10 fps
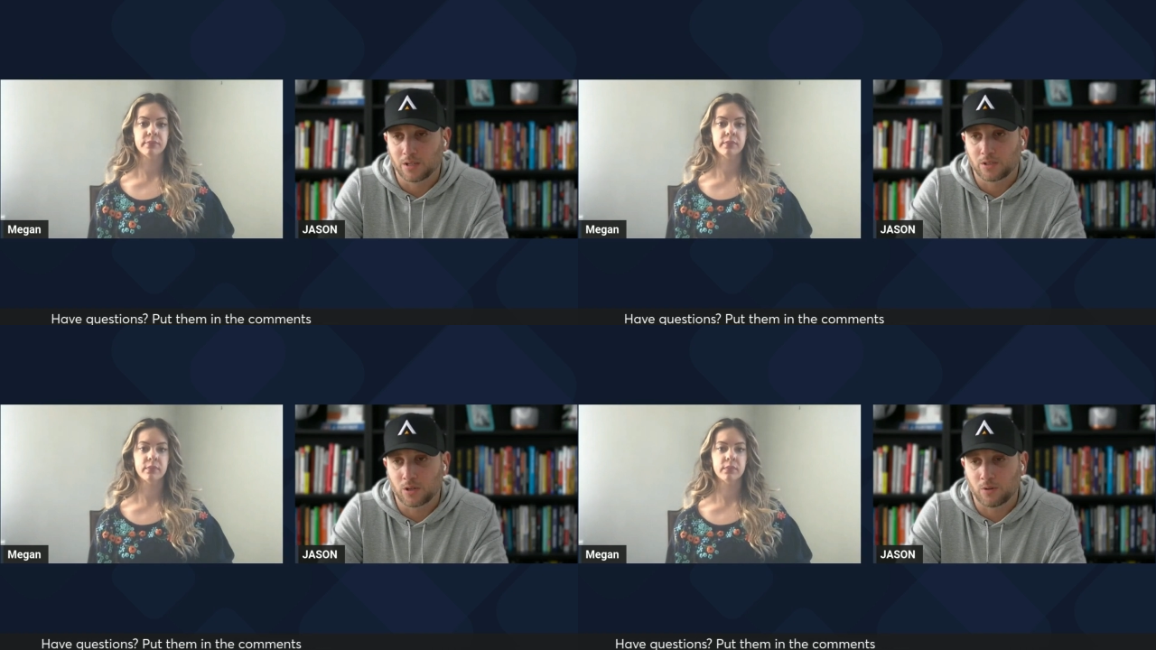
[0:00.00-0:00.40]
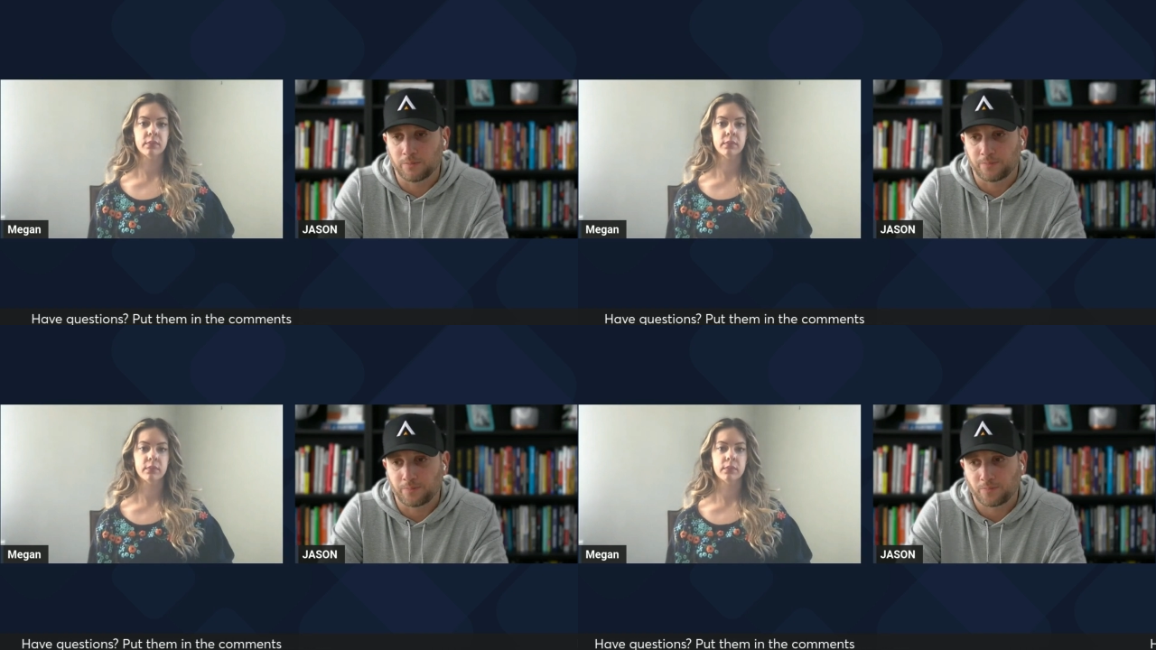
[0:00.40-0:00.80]

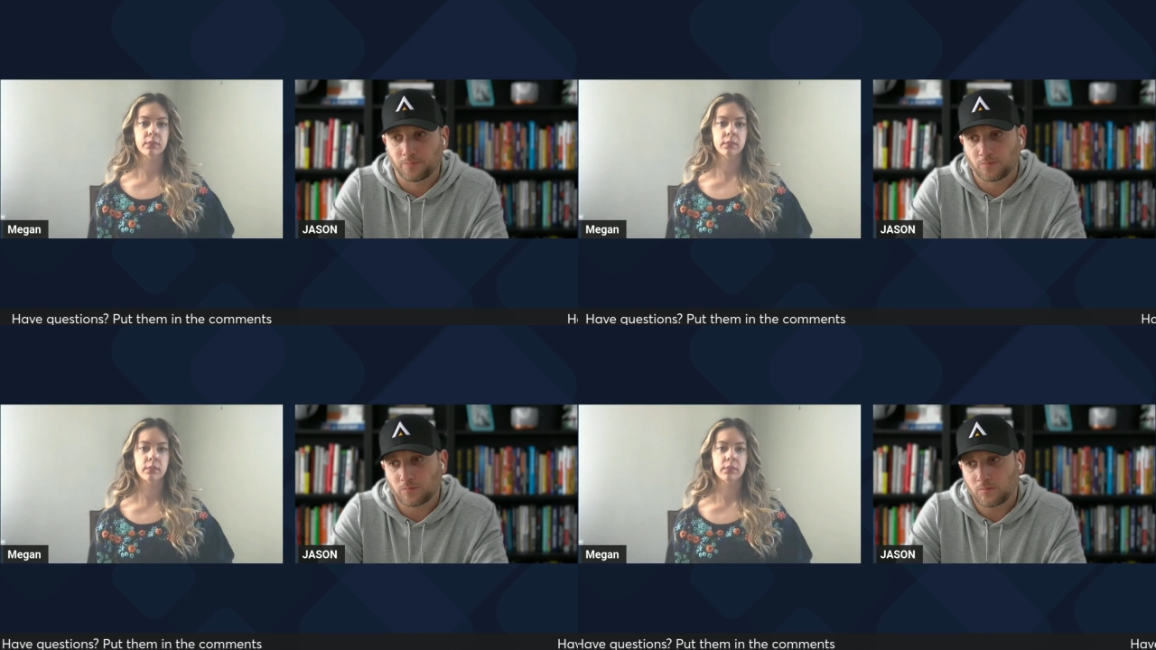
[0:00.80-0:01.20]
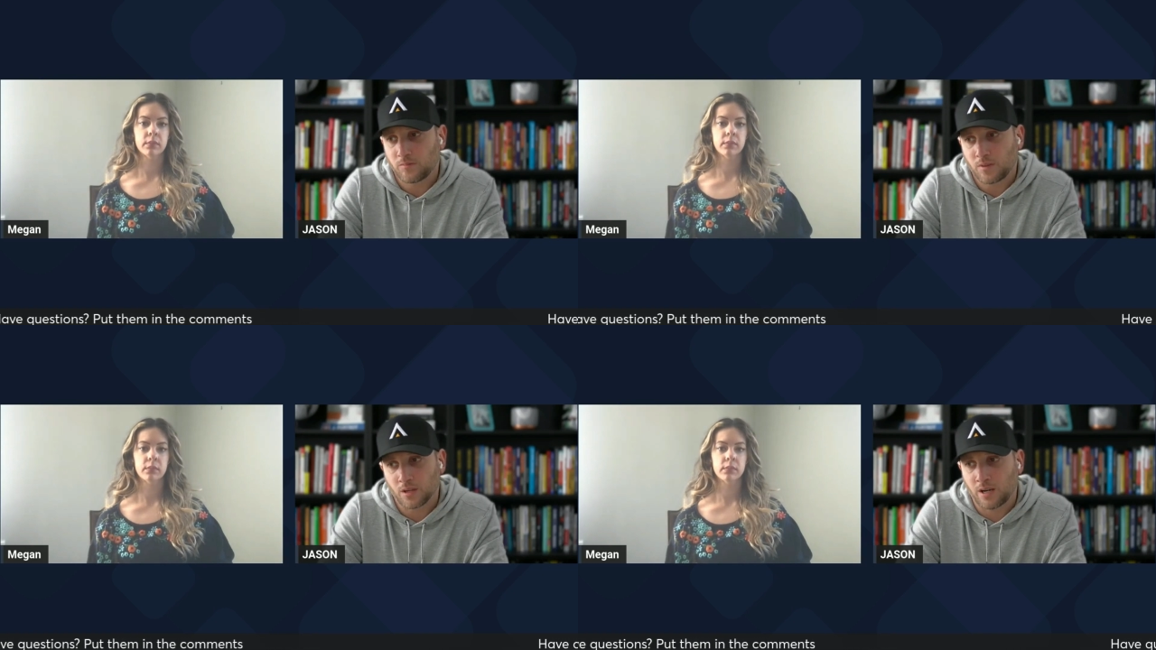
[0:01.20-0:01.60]
Speaker 1: So
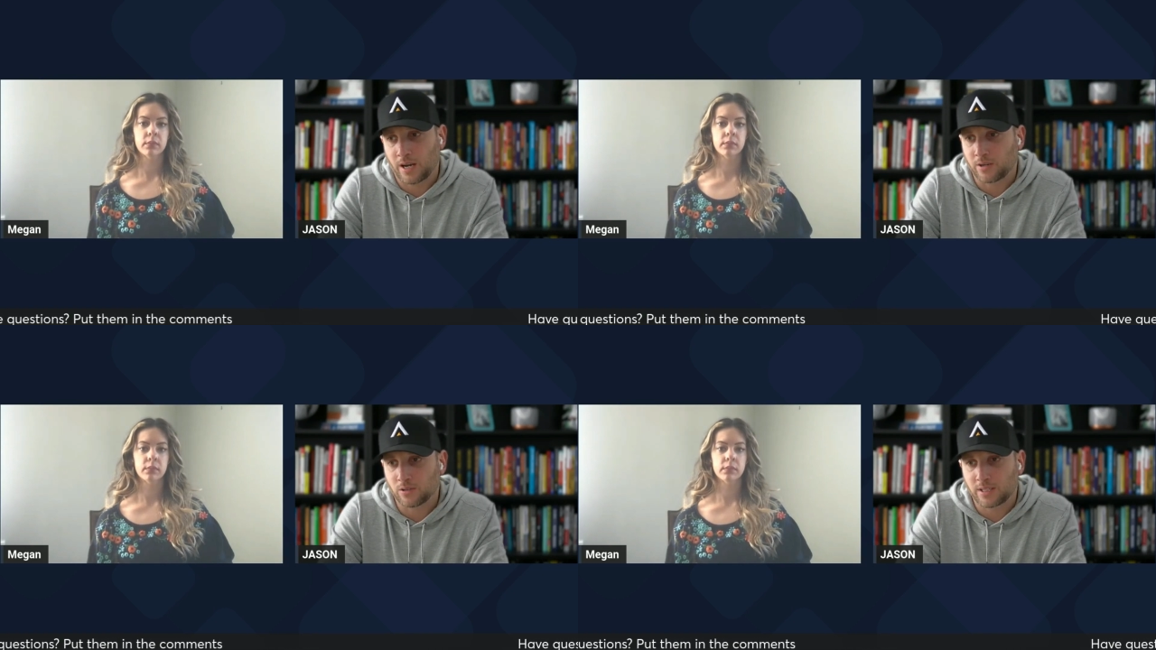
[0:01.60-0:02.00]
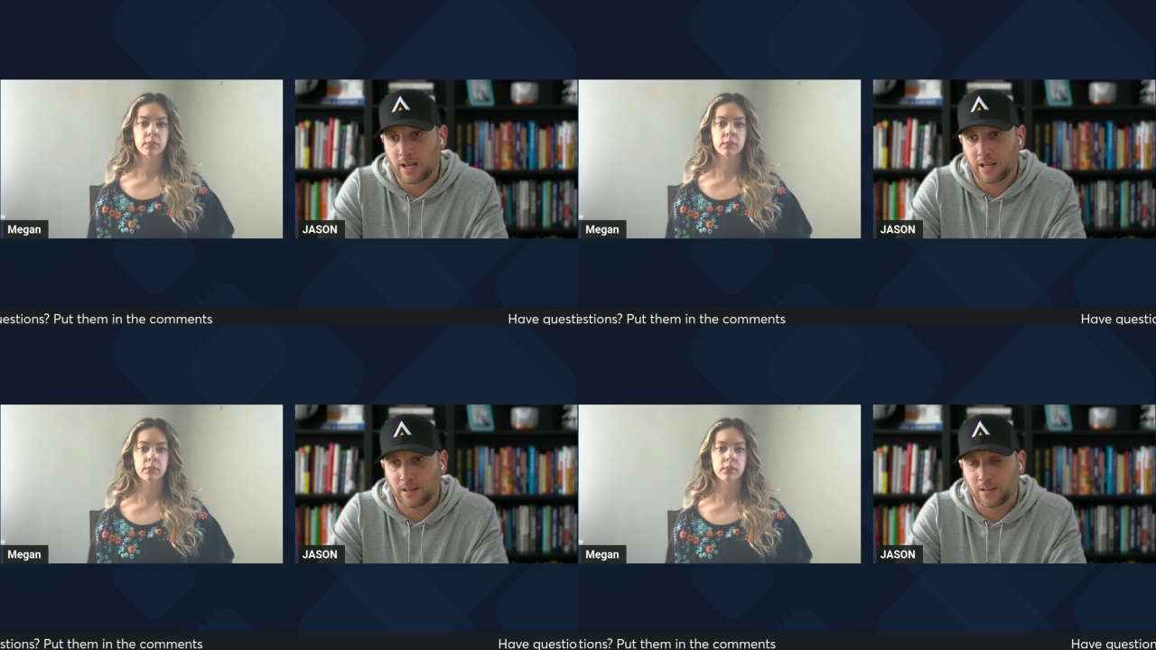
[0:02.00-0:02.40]

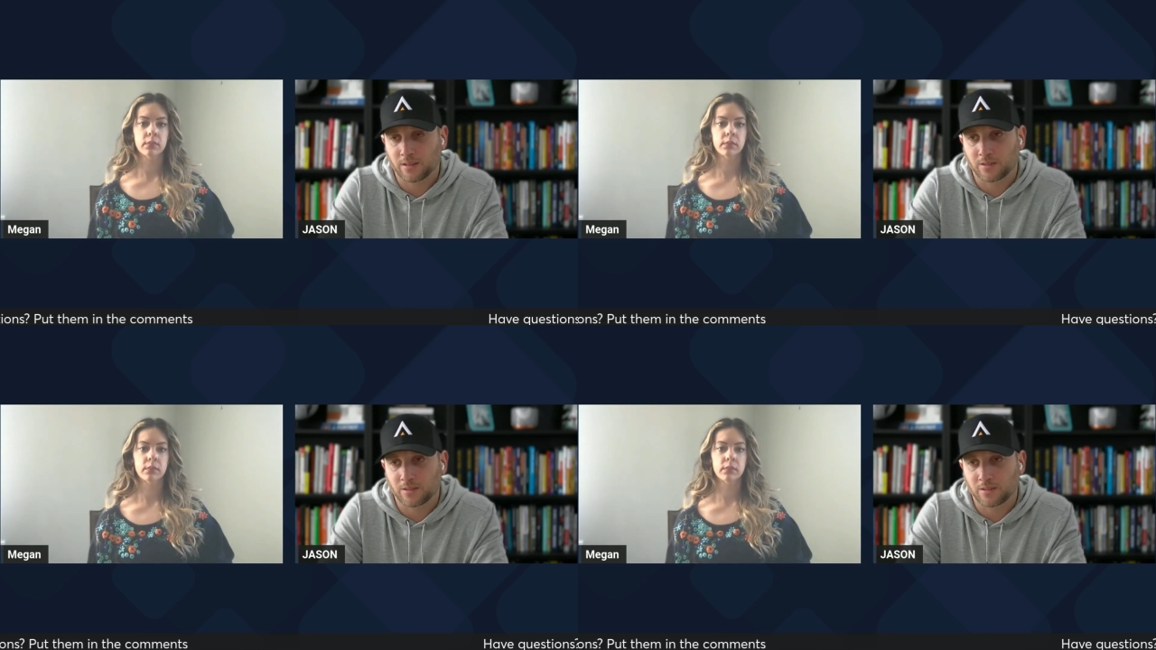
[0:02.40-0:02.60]
understand,